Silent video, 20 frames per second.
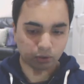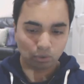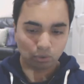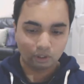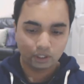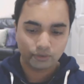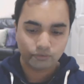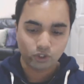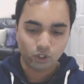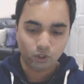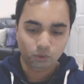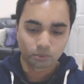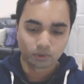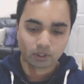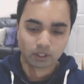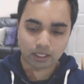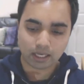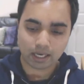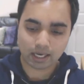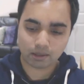You lift
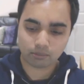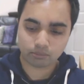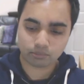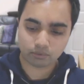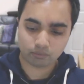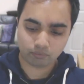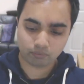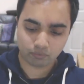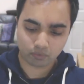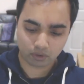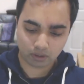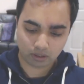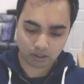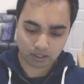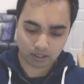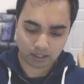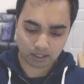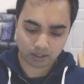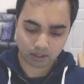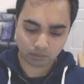open the cap
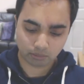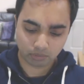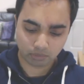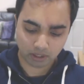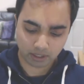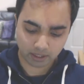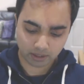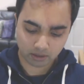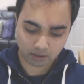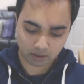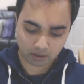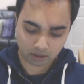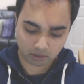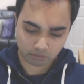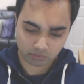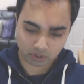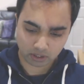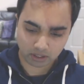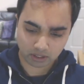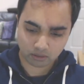and the blade
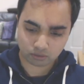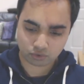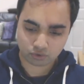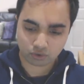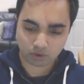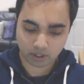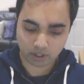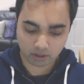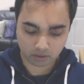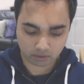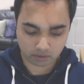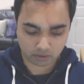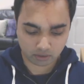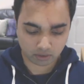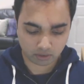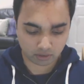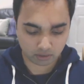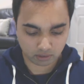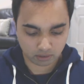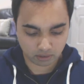comes out. I'll try not
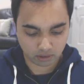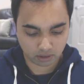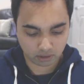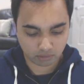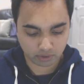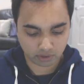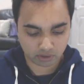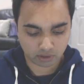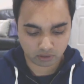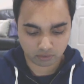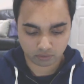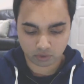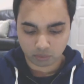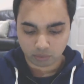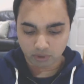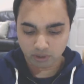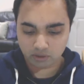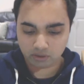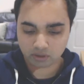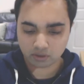to cut myself
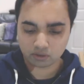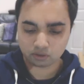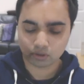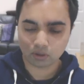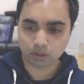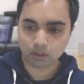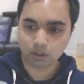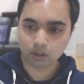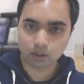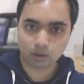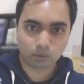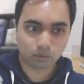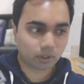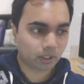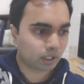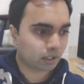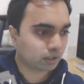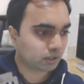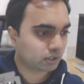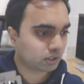to pieces.
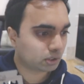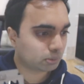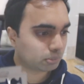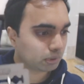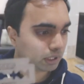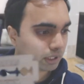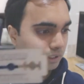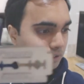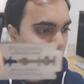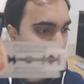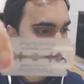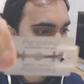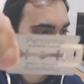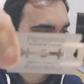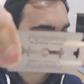But yeah, this is the blade.